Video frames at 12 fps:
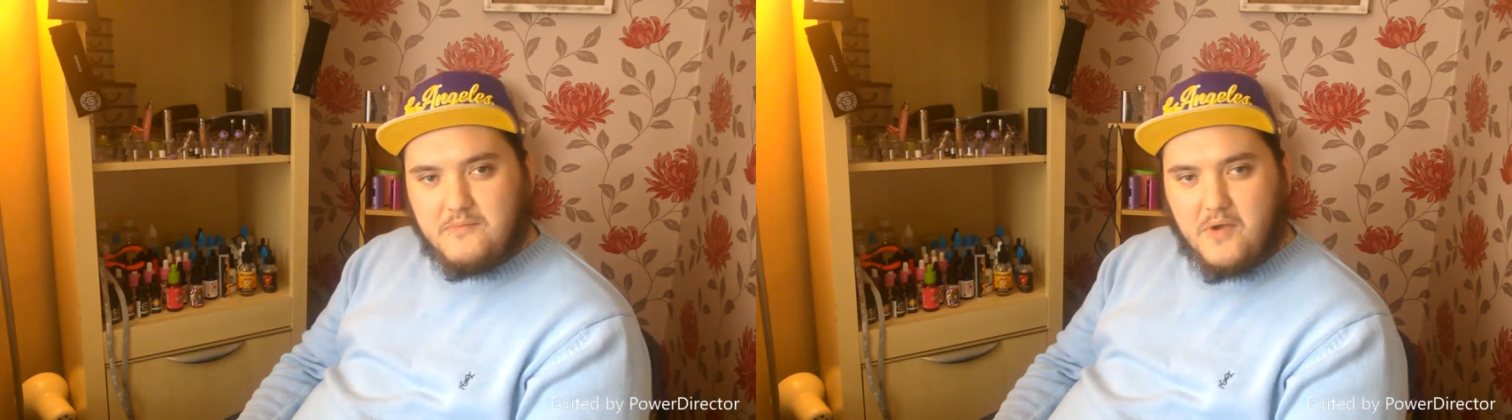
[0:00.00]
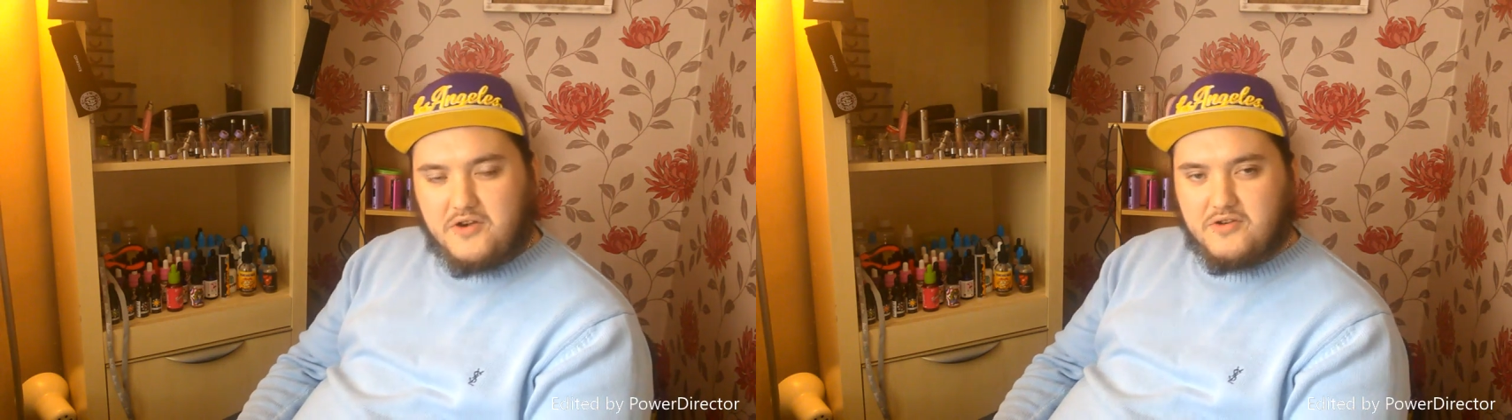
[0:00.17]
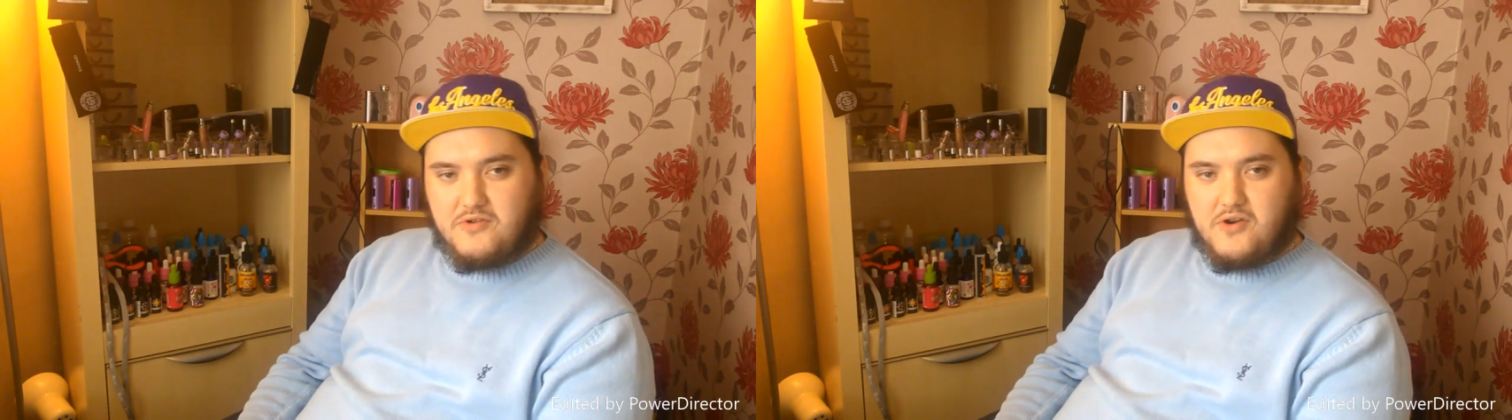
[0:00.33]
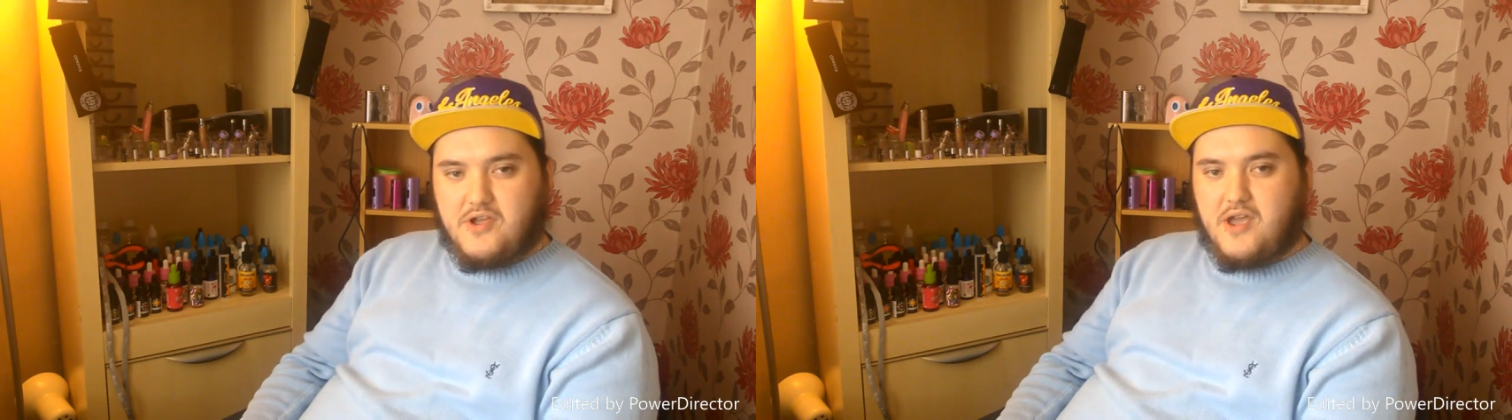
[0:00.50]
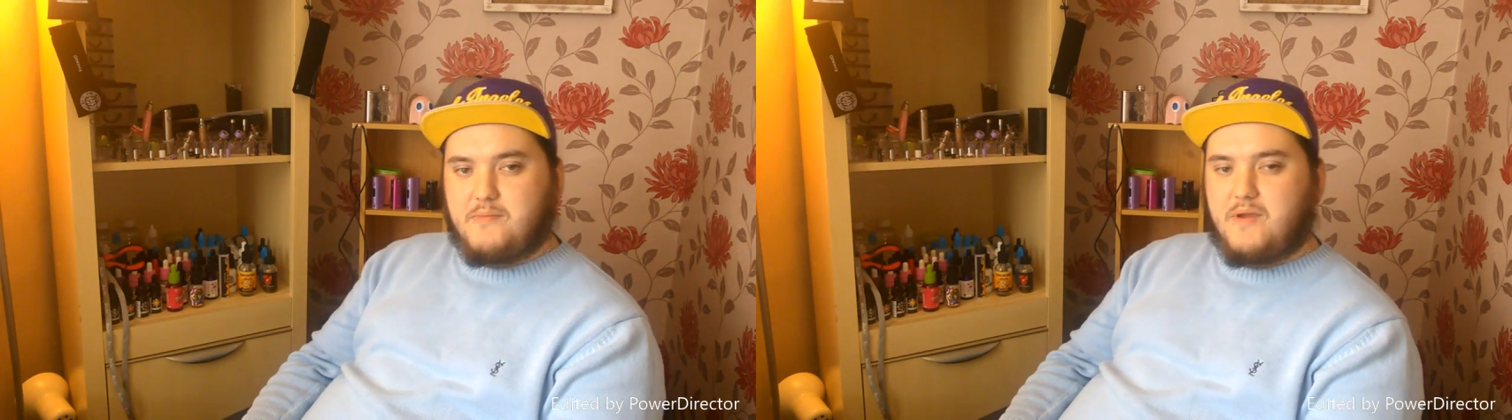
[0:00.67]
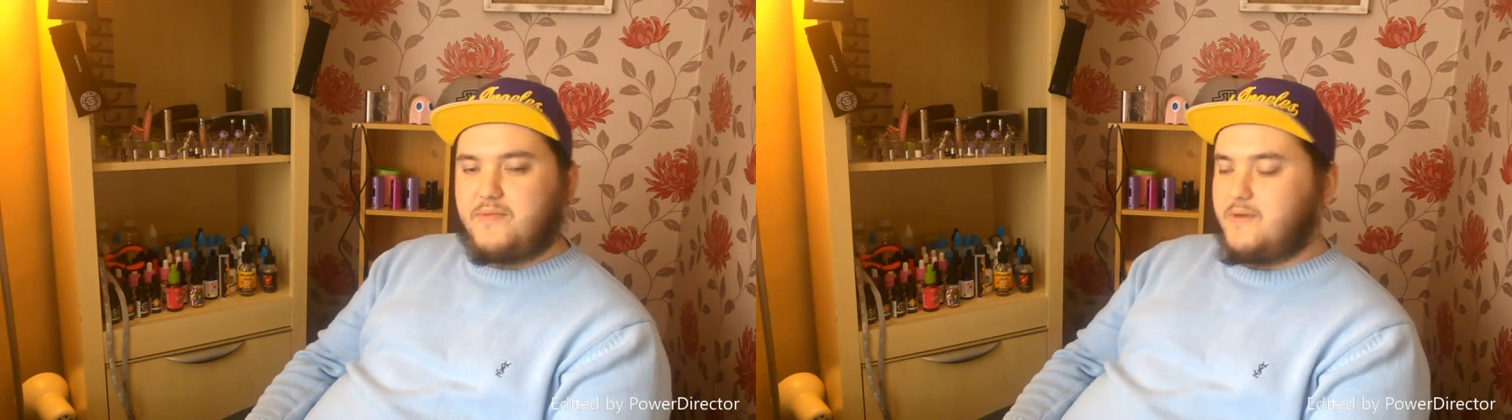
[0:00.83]
I don't know
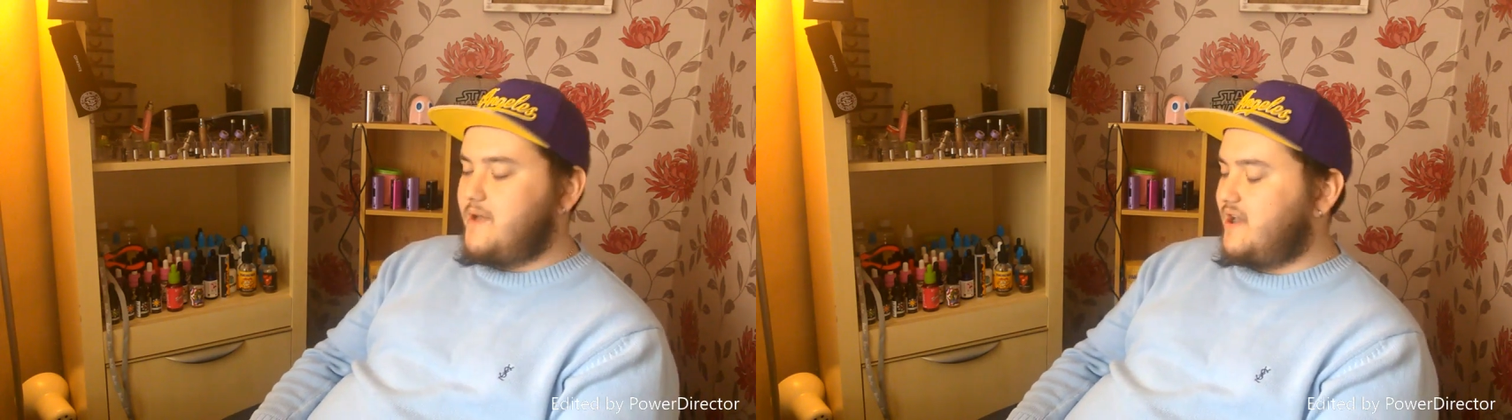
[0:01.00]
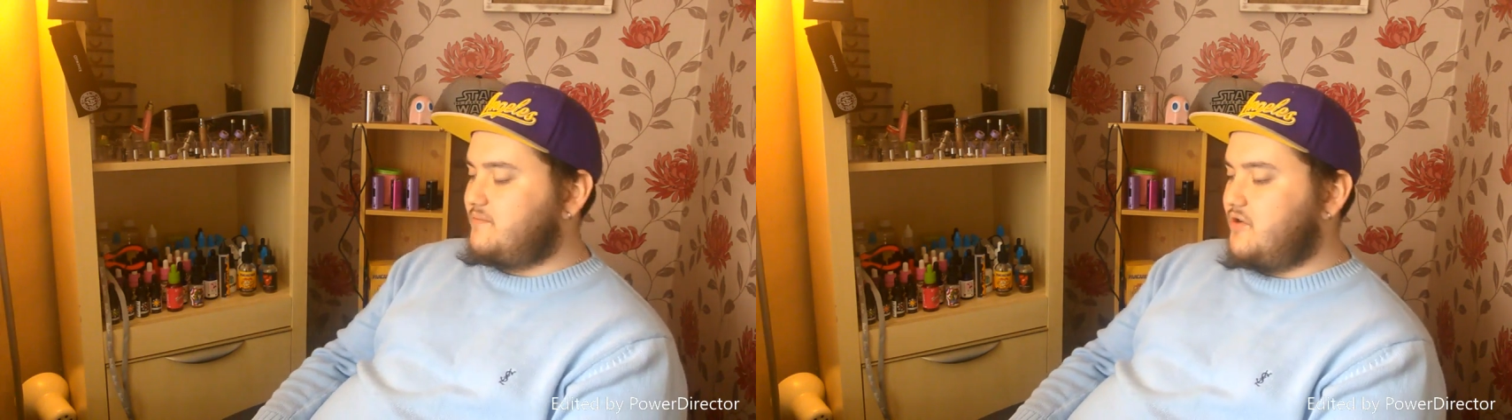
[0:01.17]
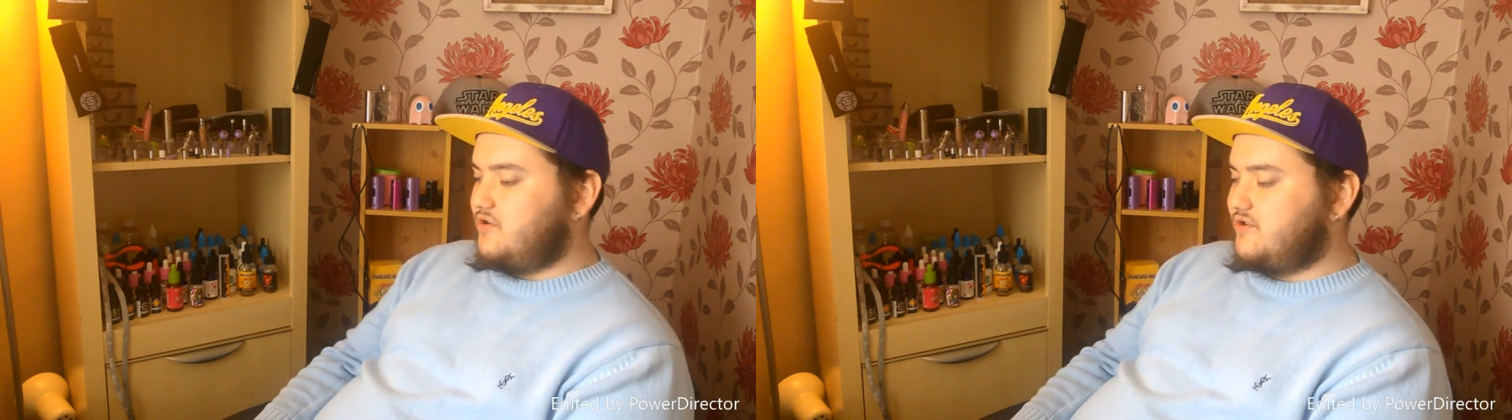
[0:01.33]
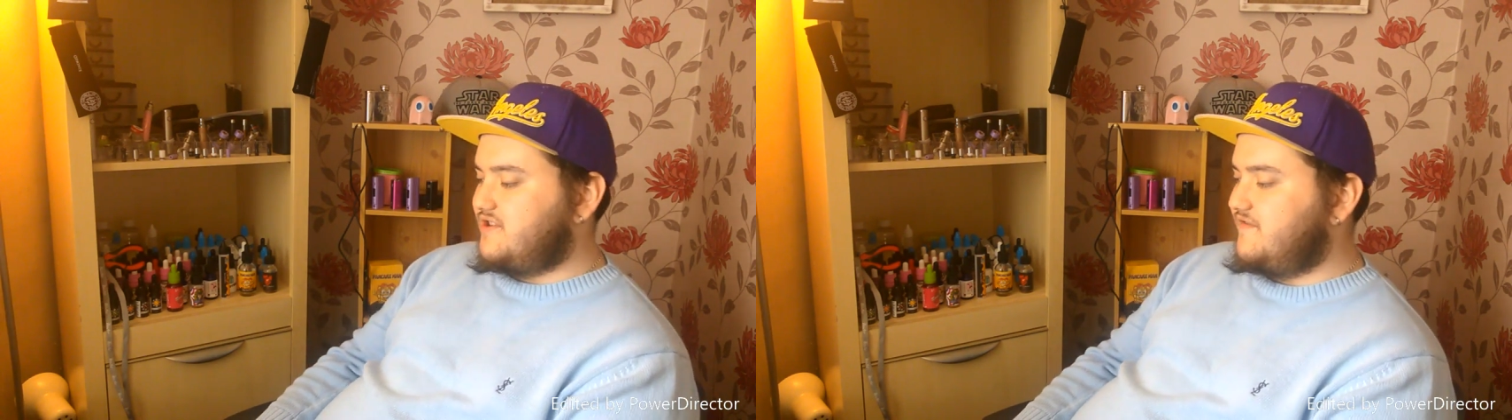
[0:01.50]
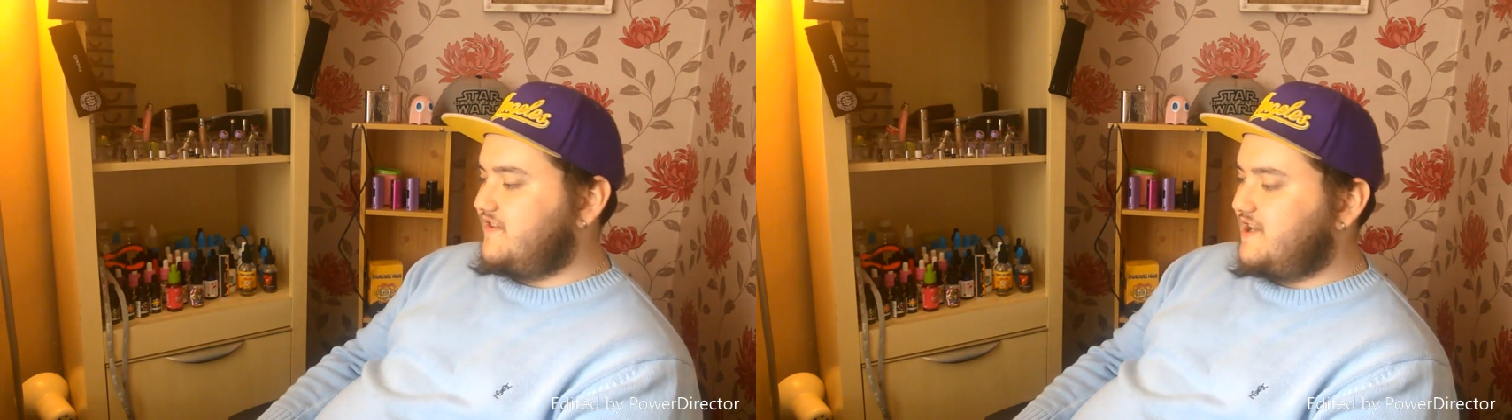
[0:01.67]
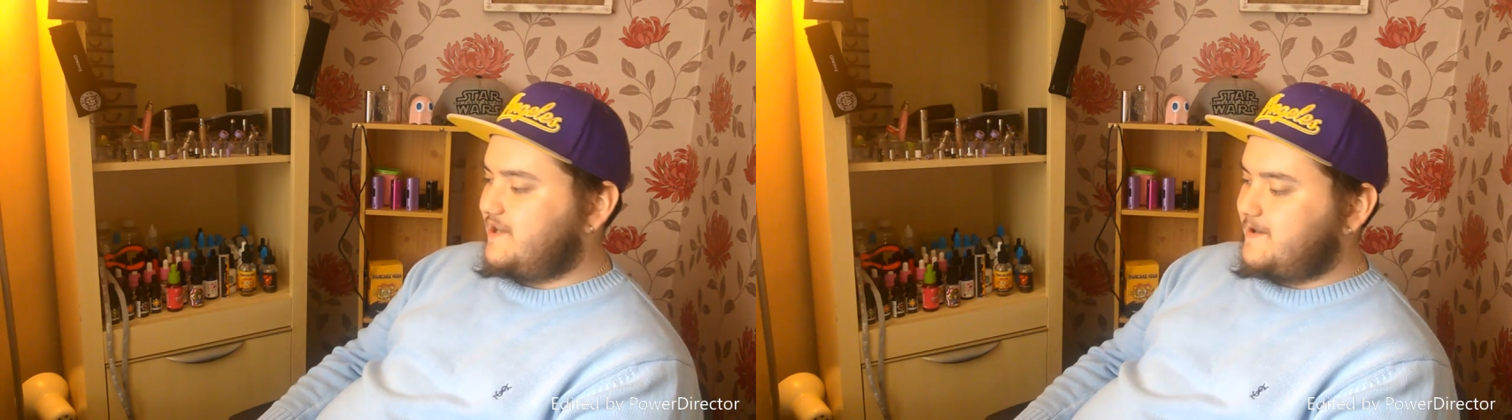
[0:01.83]
yet, maybe a mech mod or
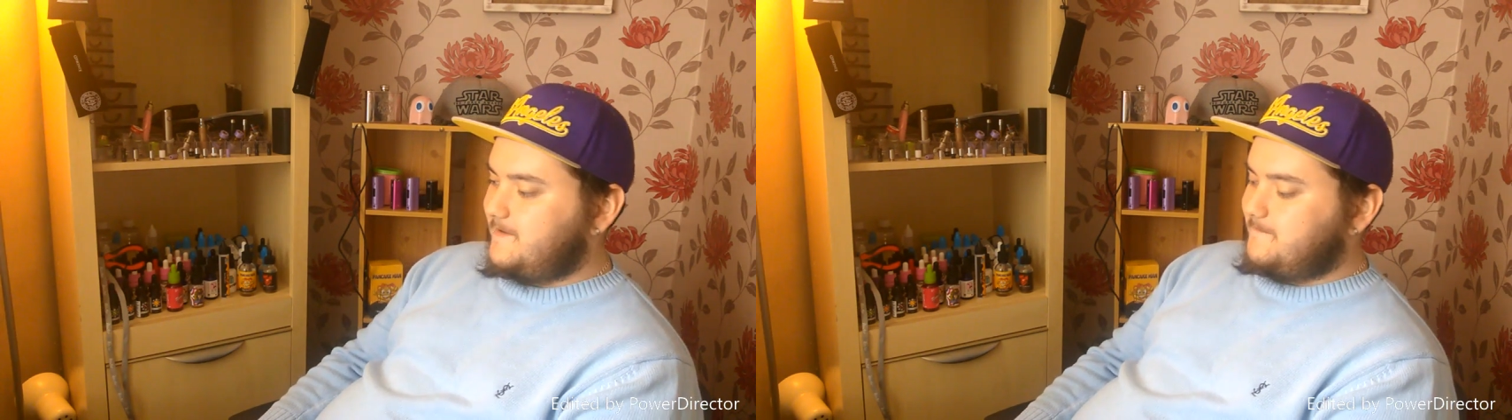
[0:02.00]
something.